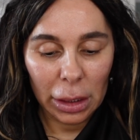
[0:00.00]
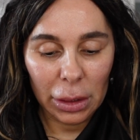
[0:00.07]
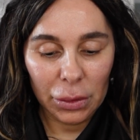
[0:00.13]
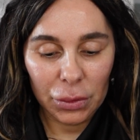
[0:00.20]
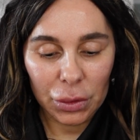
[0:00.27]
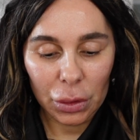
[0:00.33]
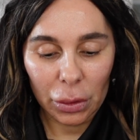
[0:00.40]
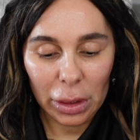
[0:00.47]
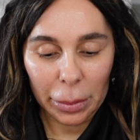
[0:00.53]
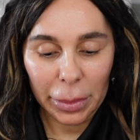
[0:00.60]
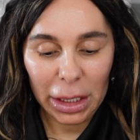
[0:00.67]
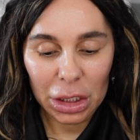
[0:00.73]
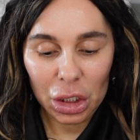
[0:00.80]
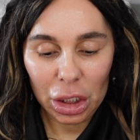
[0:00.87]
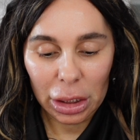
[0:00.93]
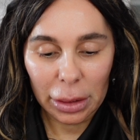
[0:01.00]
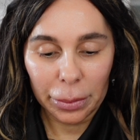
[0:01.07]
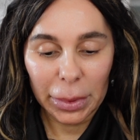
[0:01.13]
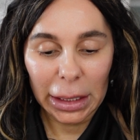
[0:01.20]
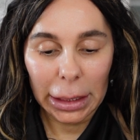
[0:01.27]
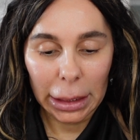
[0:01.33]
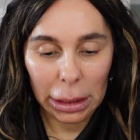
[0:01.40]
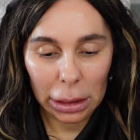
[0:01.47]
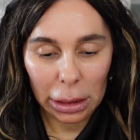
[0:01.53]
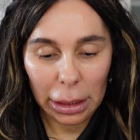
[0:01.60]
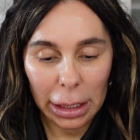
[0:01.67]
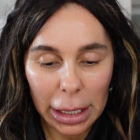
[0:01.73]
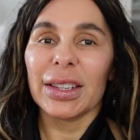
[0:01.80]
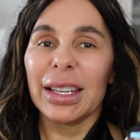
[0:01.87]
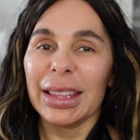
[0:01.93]
So the magic begins.
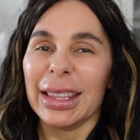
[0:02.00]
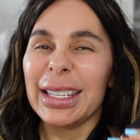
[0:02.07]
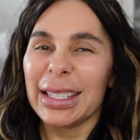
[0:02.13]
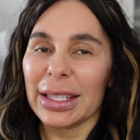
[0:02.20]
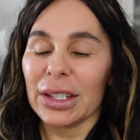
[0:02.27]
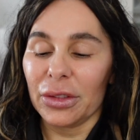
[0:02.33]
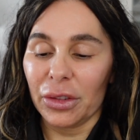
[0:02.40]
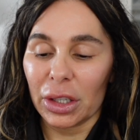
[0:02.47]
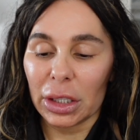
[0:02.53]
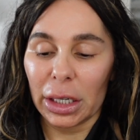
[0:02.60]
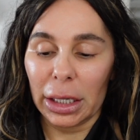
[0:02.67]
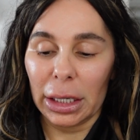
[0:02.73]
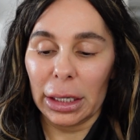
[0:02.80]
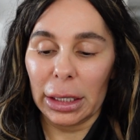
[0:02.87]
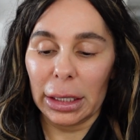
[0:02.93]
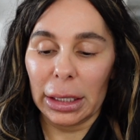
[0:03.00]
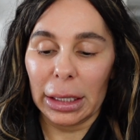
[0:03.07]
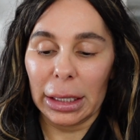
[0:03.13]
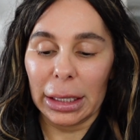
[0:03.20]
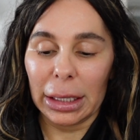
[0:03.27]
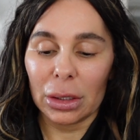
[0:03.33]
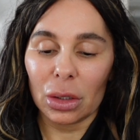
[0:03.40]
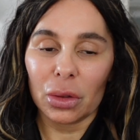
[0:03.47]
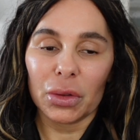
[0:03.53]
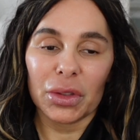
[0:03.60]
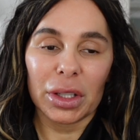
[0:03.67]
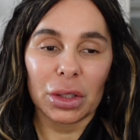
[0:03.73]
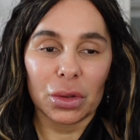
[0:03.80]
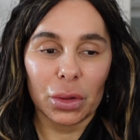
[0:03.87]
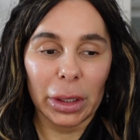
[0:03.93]
This is very kind of
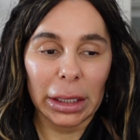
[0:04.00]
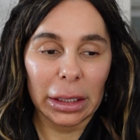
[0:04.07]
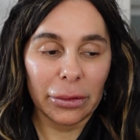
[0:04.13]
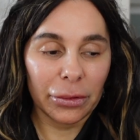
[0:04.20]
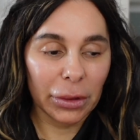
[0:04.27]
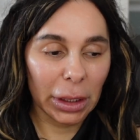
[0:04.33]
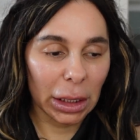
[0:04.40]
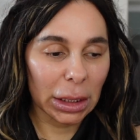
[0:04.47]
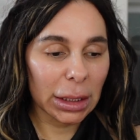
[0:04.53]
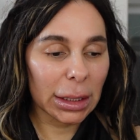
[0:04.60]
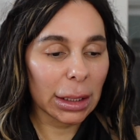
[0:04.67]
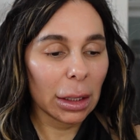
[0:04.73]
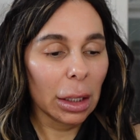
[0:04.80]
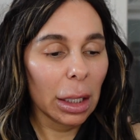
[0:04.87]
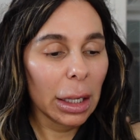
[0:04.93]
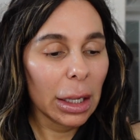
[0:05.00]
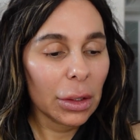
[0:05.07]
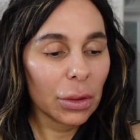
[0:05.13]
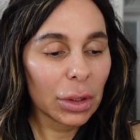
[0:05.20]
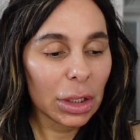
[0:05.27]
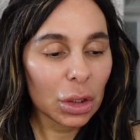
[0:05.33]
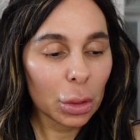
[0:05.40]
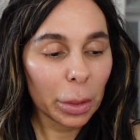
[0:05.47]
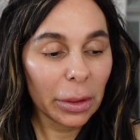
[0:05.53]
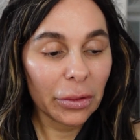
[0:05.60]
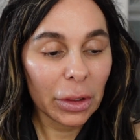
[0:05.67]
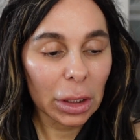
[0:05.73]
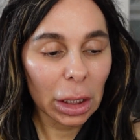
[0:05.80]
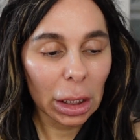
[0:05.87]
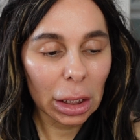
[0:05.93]
concentrated, friends. You need to be
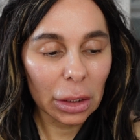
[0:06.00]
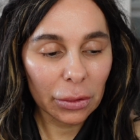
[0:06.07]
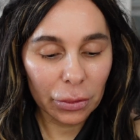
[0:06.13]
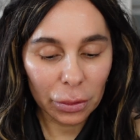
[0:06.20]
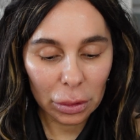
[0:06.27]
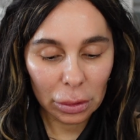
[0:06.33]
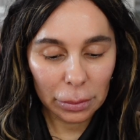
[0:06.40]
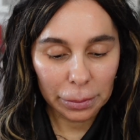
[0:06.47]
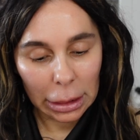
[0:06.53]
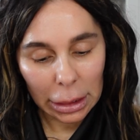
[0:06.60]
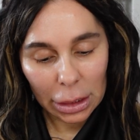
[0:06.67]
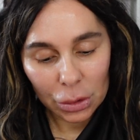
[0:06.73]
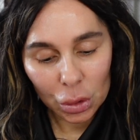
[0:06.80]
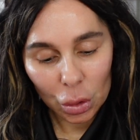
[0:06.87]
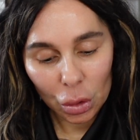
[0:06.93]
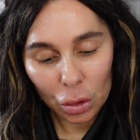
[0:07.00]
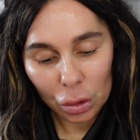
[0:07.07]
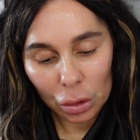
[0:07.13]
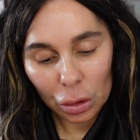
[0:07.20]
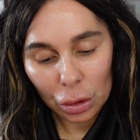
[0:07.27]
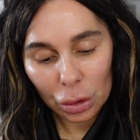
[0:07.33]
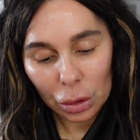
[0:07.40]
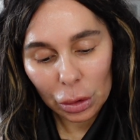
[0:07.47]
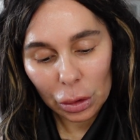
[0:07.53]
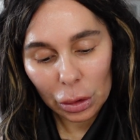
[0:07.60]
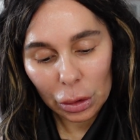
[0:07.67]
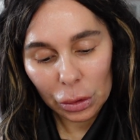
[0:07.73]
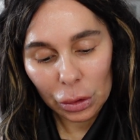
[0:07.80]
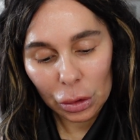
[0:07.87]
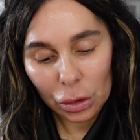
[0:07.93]
very careful to don't,
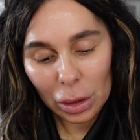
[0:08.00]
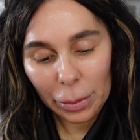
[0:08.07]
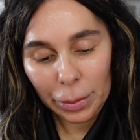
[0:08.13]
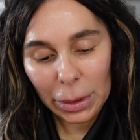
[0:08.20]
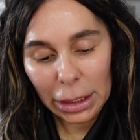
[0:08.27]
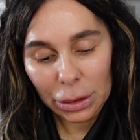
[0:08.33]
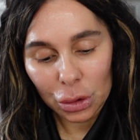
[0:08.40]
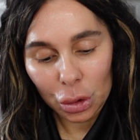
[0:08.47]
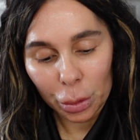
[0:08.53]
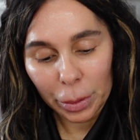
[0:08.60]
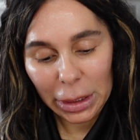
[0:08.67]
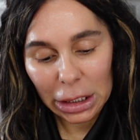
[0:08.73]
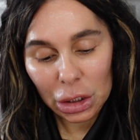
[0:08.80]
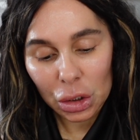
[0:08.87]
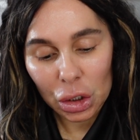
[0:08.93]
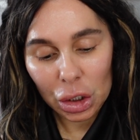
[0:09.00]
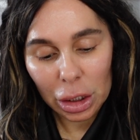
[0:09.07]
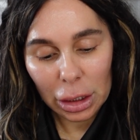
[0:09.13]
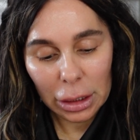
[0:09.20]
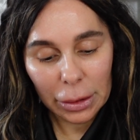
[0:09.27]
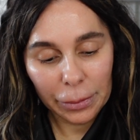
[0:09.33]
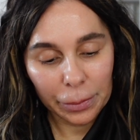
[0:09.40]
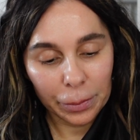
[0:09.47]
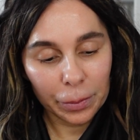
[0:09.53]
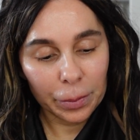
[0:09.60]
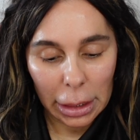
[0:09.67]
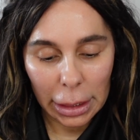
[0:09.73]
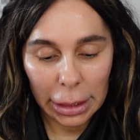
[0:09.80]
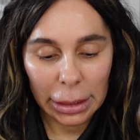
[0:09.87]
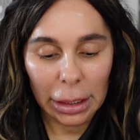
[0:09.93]
apply too much.
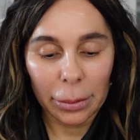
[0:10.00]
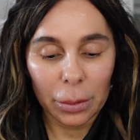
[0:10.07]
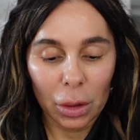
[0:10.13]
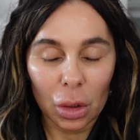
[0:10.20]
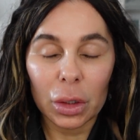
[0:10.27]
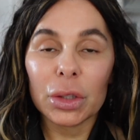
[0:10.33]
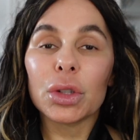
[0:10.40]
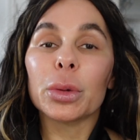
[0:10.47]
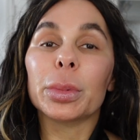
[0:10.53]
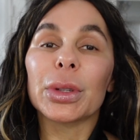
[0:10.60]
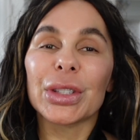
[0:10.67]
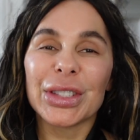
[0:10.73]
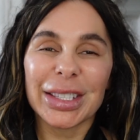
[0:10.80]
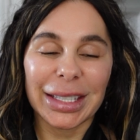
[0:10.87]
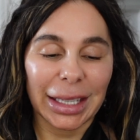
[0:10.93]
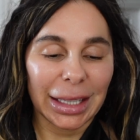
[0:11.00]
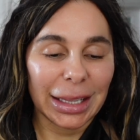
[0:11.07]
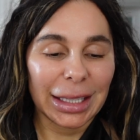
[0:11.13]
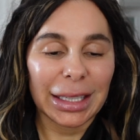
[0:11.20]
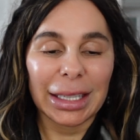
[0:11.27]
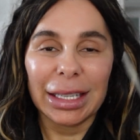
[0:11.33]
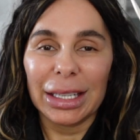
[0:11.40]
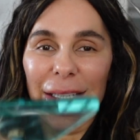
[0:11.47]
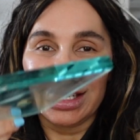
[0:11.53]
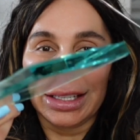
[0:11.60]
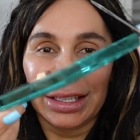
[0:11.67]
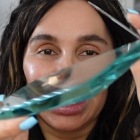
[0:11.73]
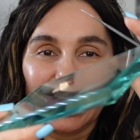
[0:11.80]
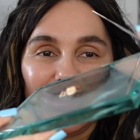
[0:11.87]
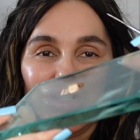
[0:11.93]
And I'm going to proceed
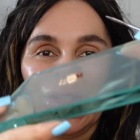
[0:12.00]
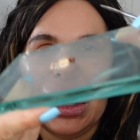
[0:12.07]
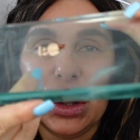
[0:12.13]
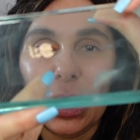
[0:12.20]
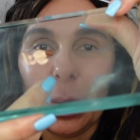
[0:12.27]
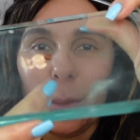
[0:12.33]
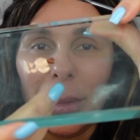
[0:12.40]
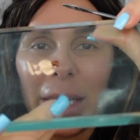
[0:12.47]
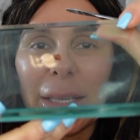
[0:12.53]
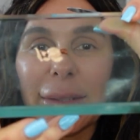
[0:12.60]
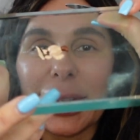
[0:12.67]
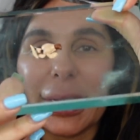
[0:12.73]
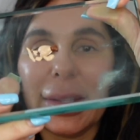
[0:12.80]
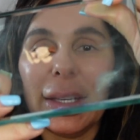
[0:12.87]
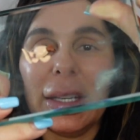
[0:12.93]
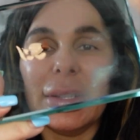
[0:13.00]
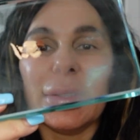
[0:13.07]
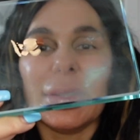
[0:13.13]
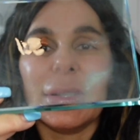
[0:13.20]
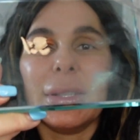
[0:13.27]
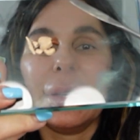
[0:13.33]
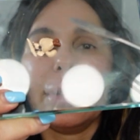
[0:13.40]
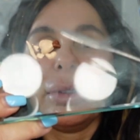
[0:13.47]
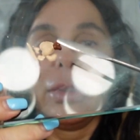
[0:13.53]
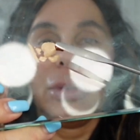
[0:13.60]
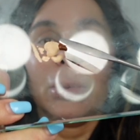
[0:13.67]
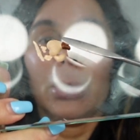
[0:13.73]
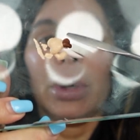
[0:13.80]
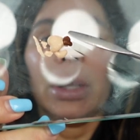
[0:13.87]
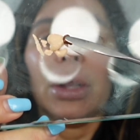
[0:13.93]
to mix this
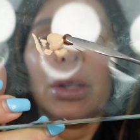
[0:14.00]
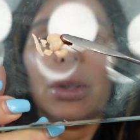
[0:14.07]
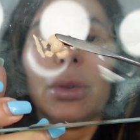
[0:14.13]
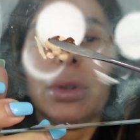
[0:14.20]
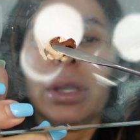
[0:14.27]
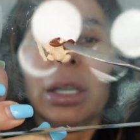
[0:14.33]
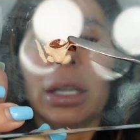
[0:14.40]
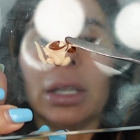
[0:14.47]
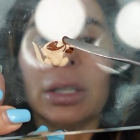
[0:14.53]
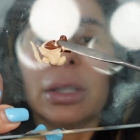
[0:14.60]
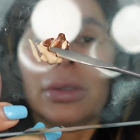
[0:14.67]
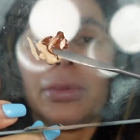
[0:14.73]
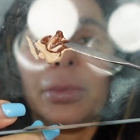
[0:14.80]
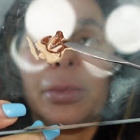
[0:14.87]
with you here.